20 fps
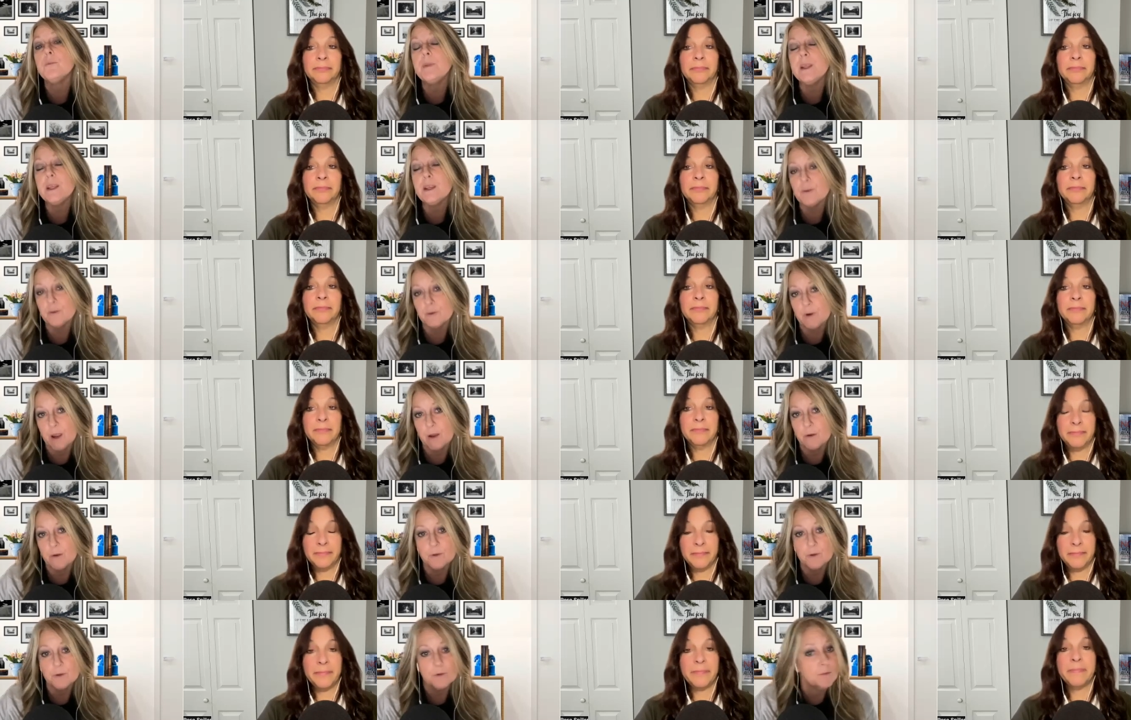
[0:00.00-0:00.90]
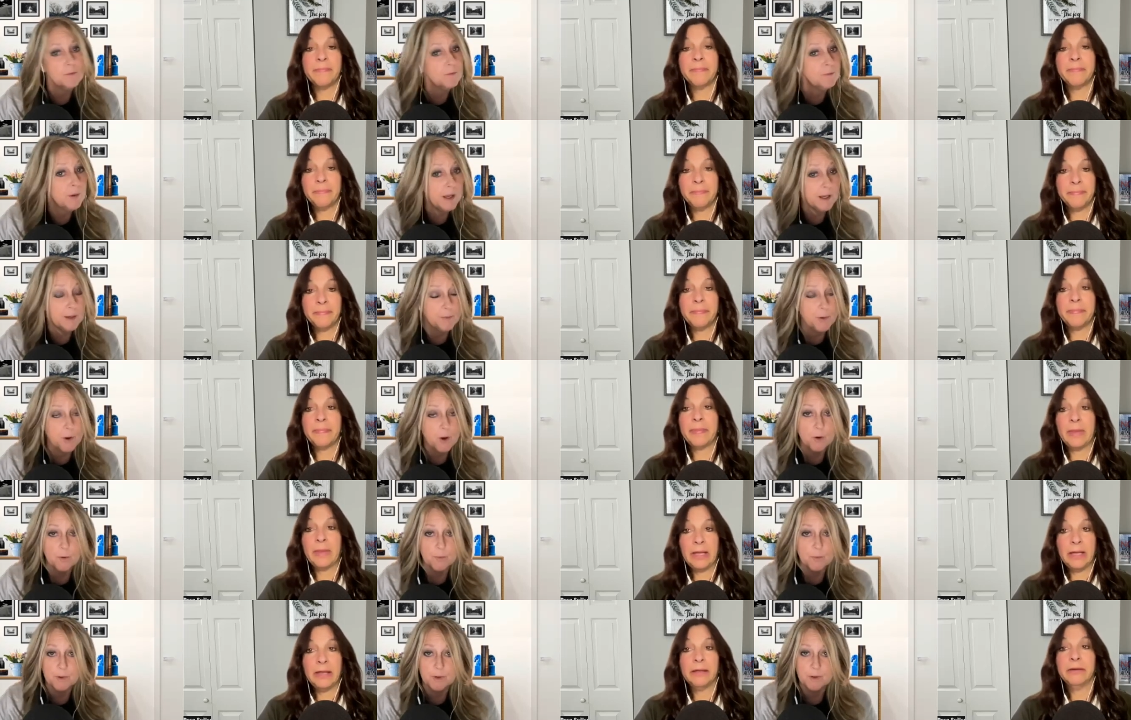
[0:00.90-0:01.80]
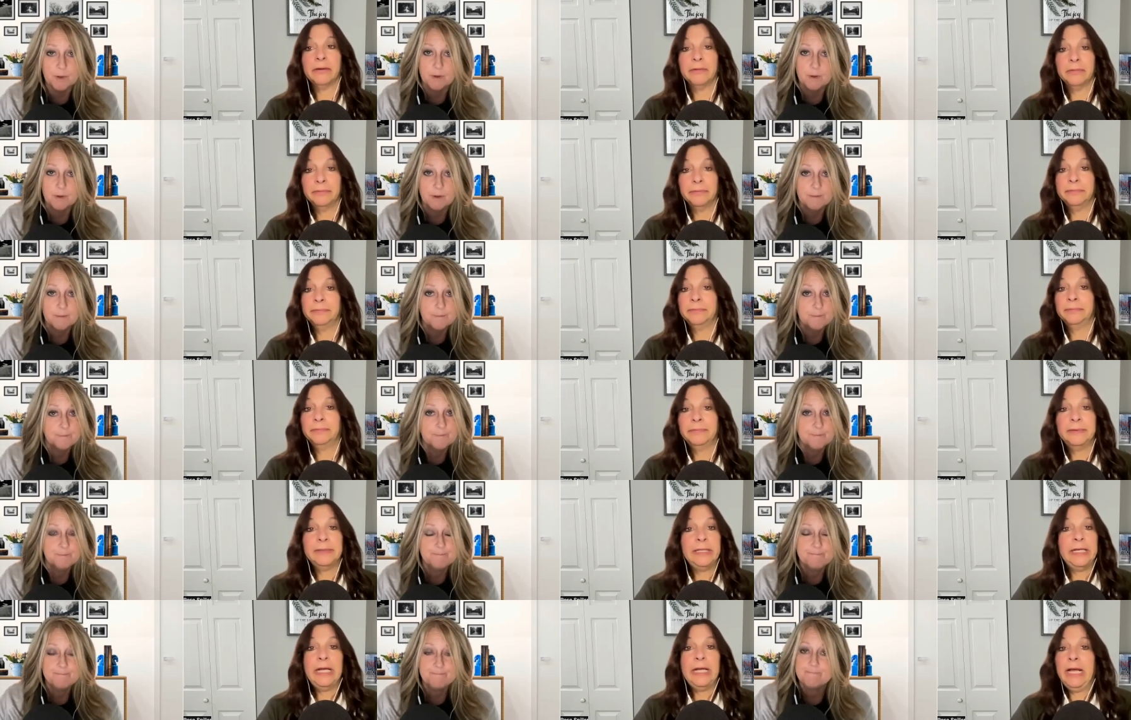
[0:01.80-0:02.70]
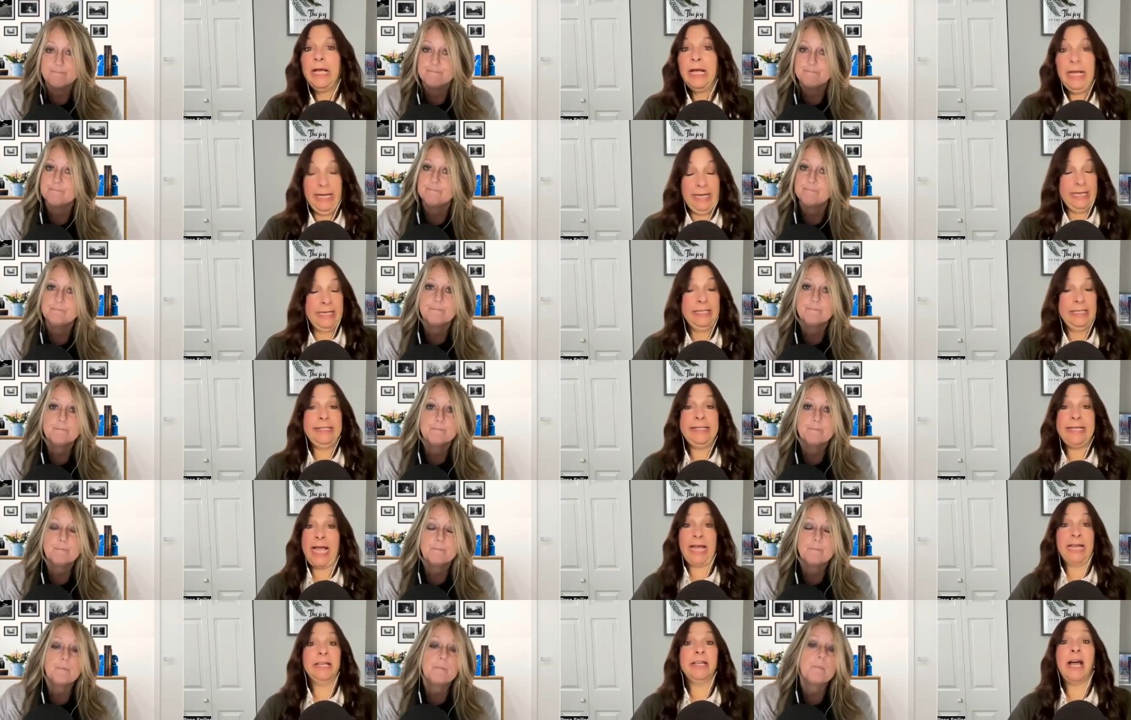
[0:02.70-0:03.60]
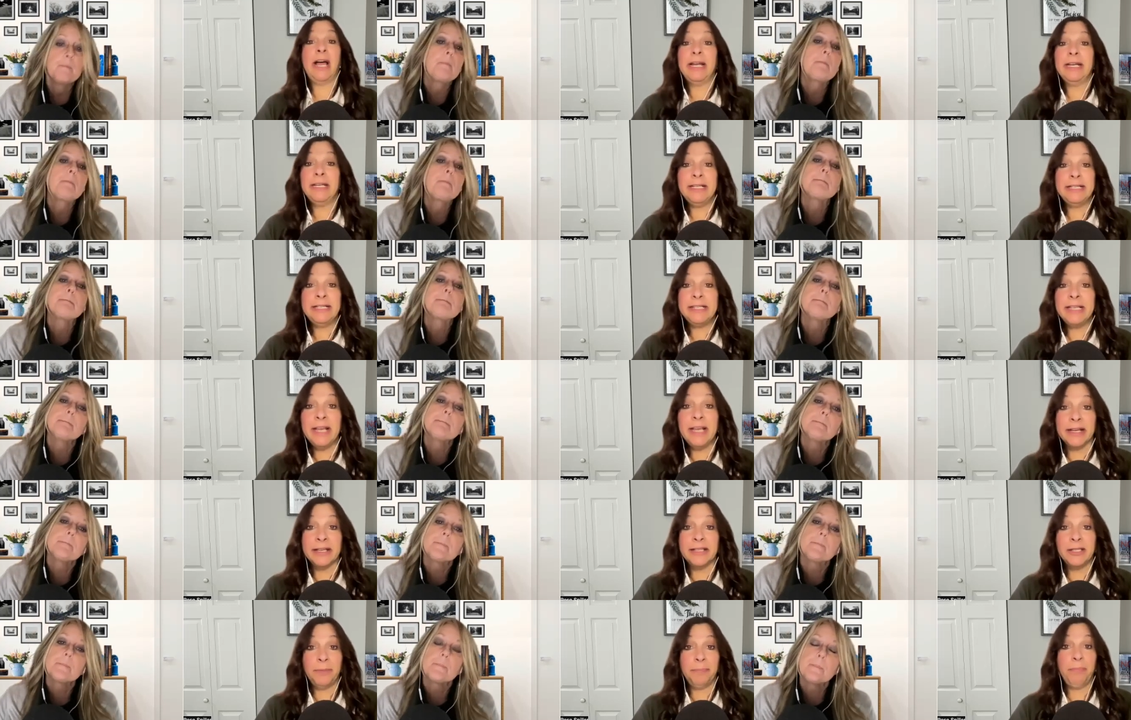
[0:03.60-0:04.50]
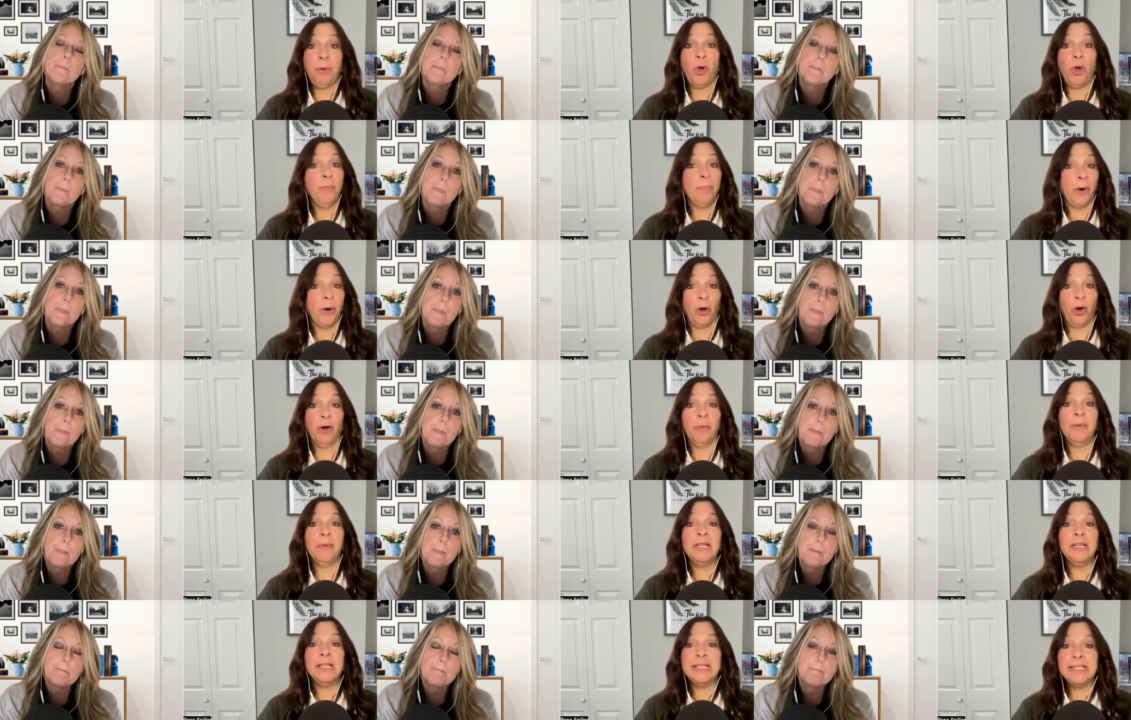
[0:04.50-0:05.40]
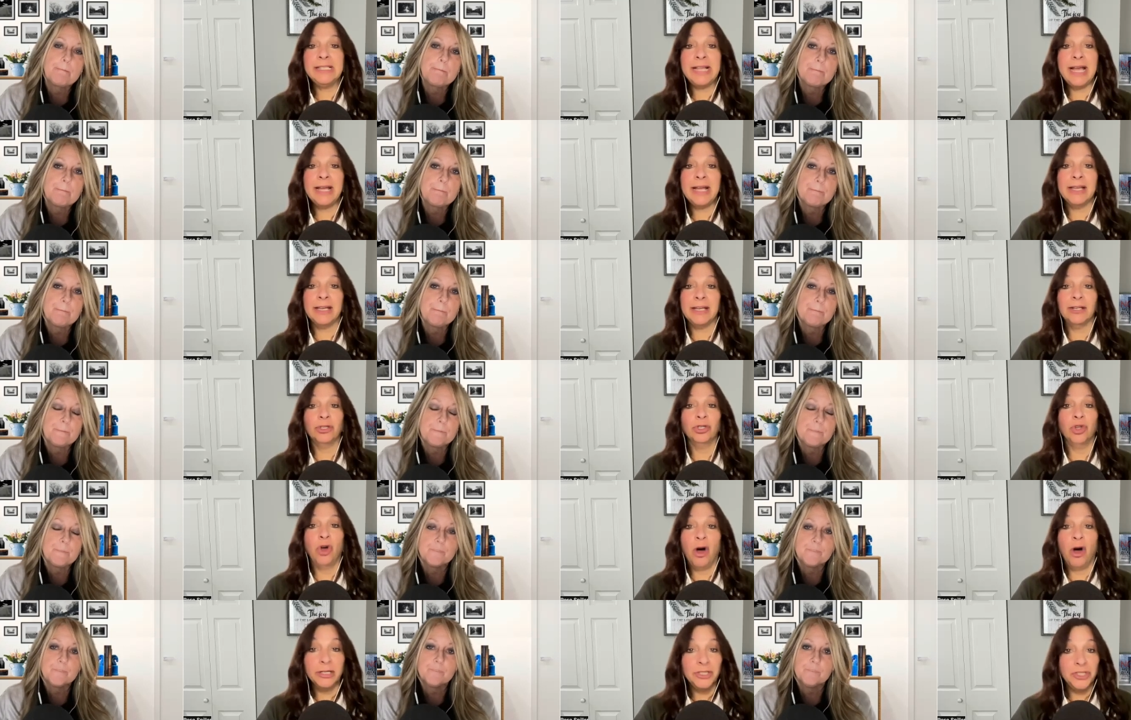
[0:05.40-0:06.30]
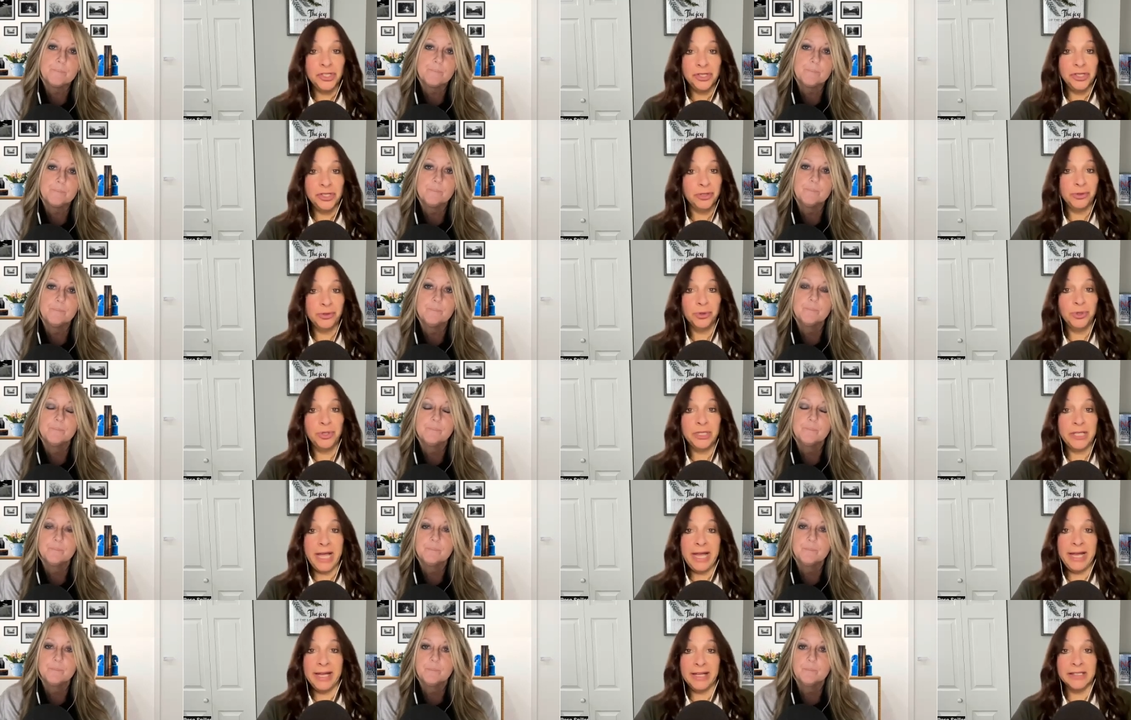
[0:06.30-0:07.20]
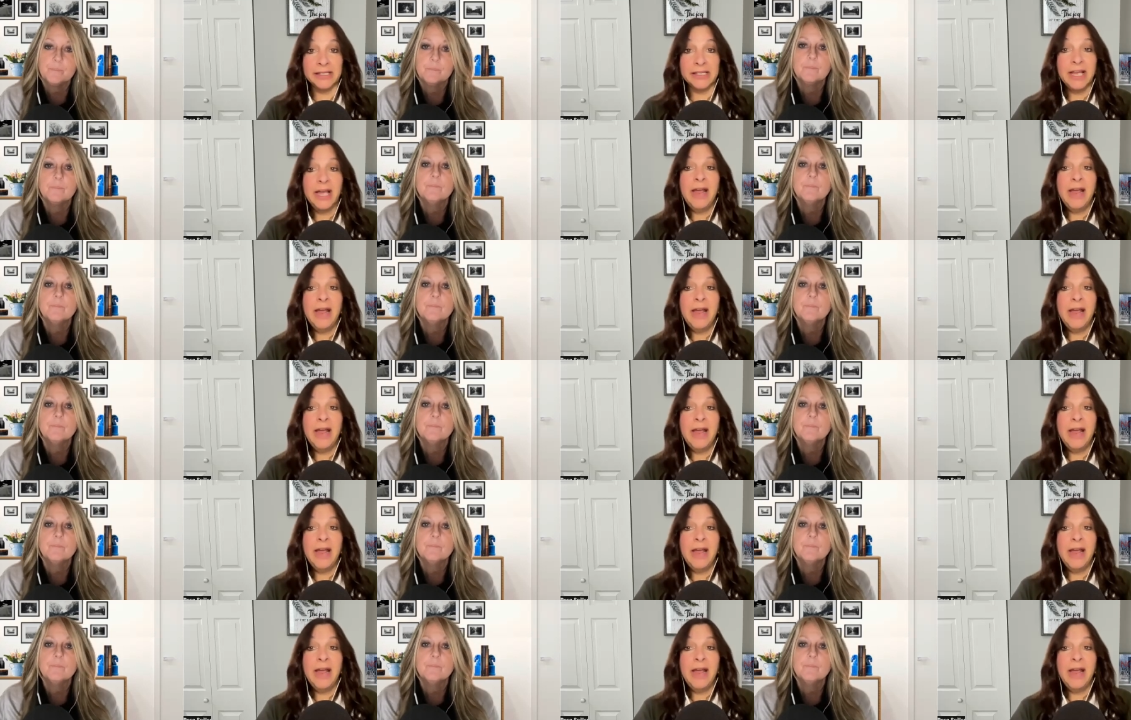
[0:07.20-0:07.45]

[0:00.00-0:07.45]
Speaker 1: being crowned
Speaker 2: by a pope. In 1096, Pope Urban II launched the Crusades.